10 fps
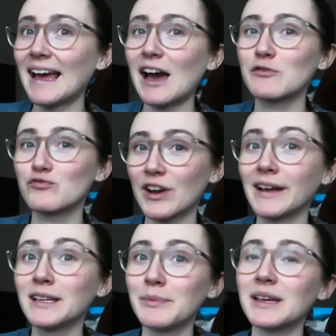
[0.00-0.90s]
I've
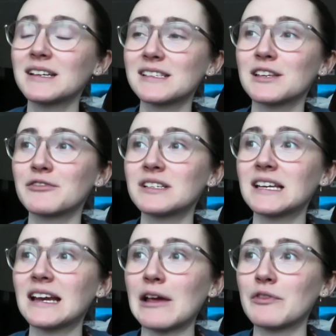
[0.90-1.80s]
really been considering
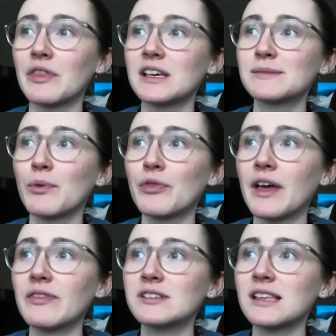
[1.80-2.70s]
DNFing this, but
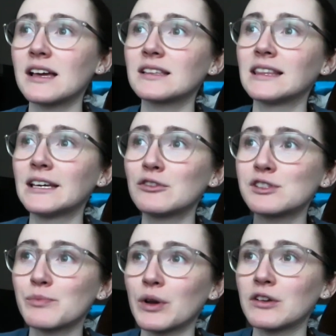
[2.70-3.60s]
then there's like little
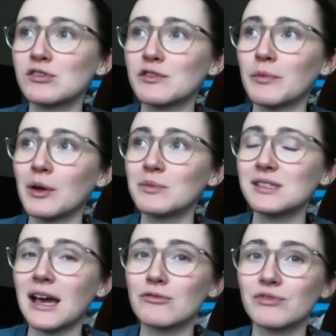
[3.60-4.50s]
sprinkles of
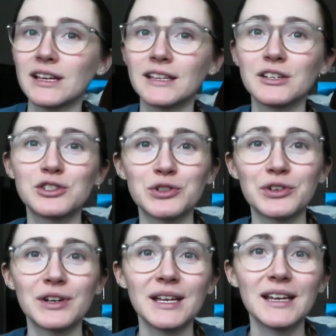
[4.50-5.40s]
moments that I really
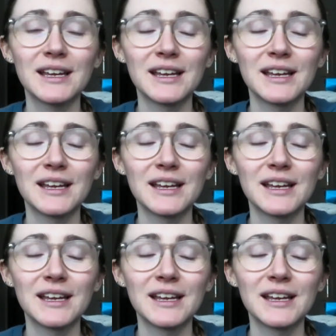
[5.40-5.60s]
enjoy.